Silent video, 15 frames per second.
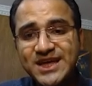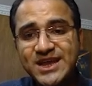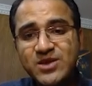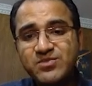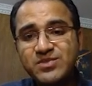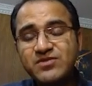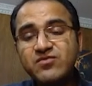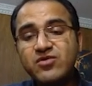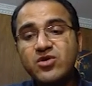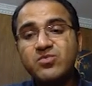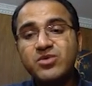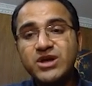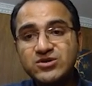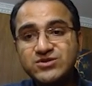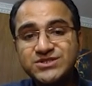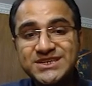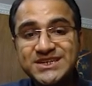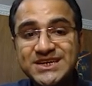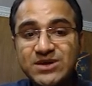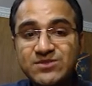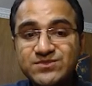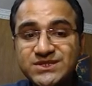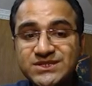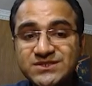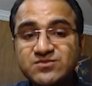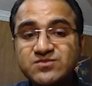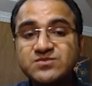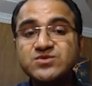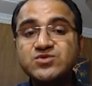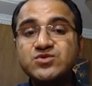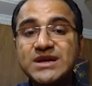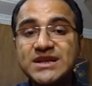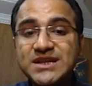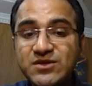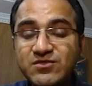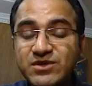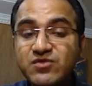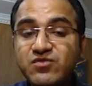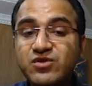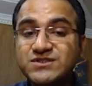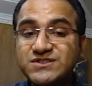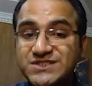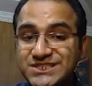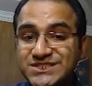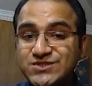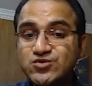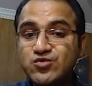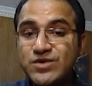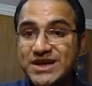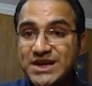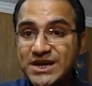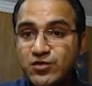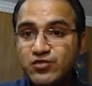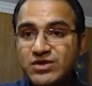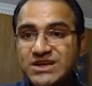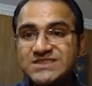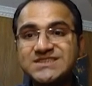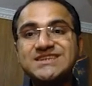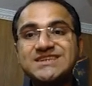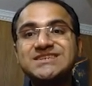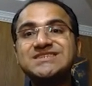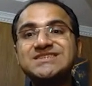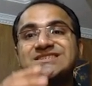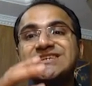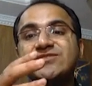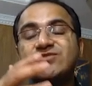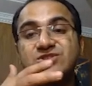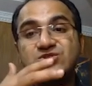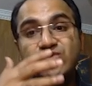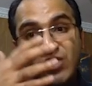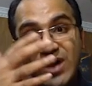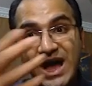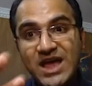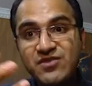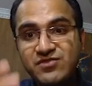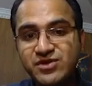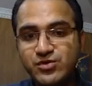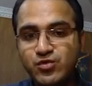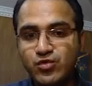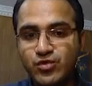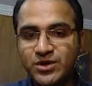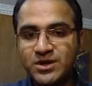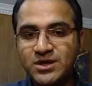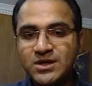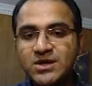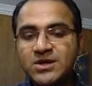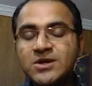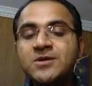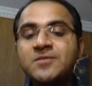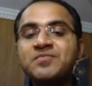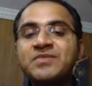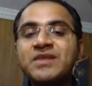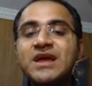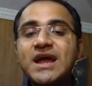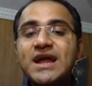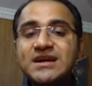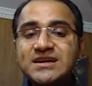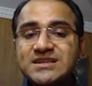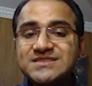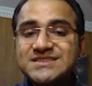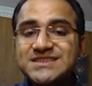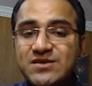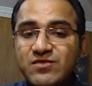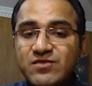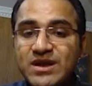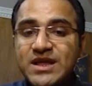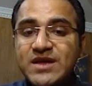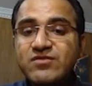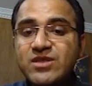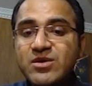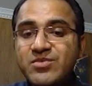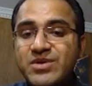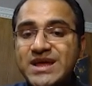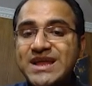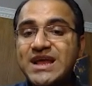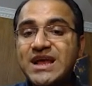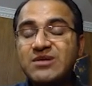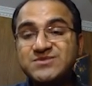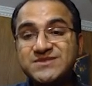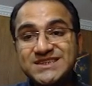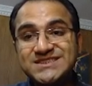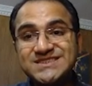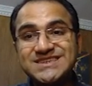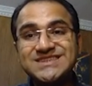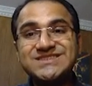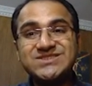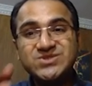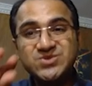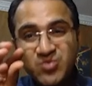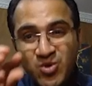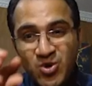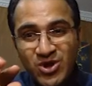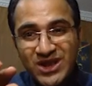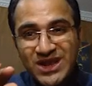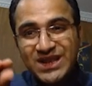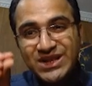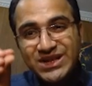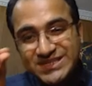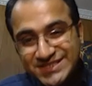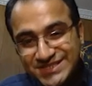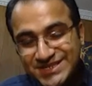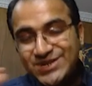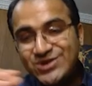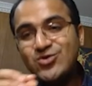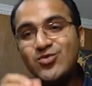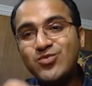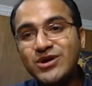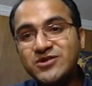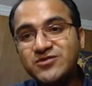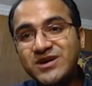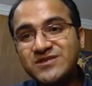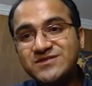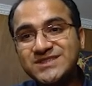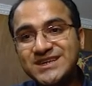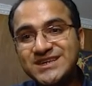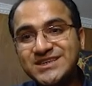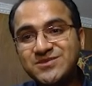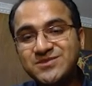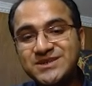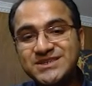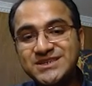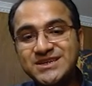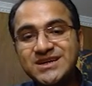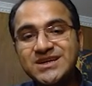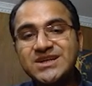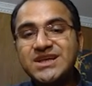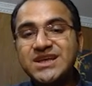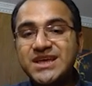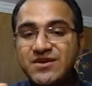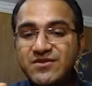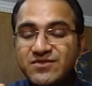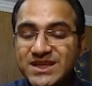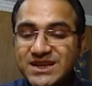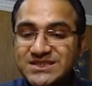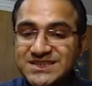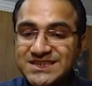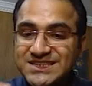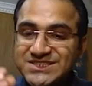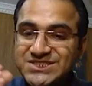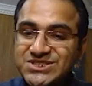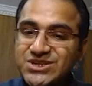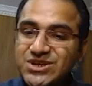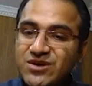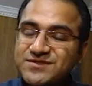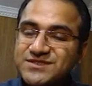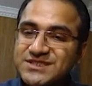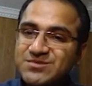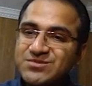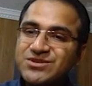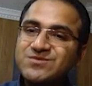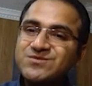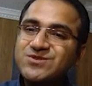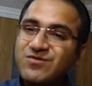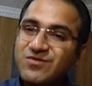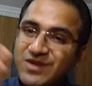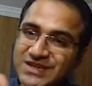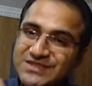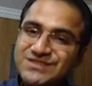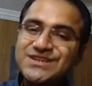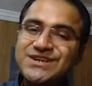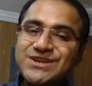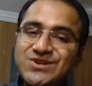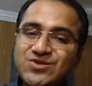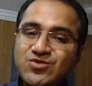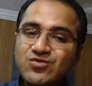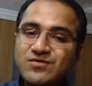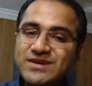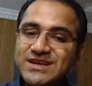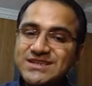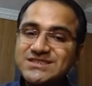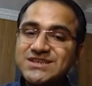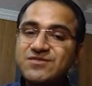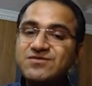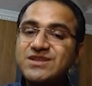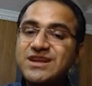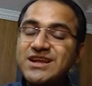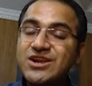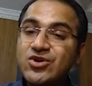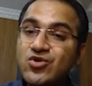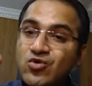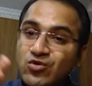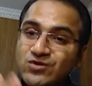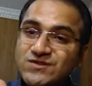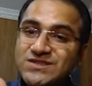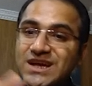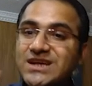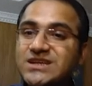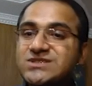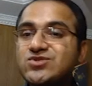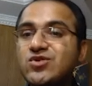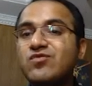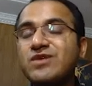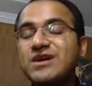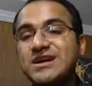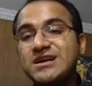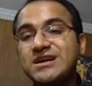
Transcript: therapy for pyogenic abscess, you can give it for 6 to 8 weeks, and it is given through IV route. and it is given if the brain abscess is small, less than 2.5 centimeter, if there is history of symptoms of less than 2 weeks, if there are no signs of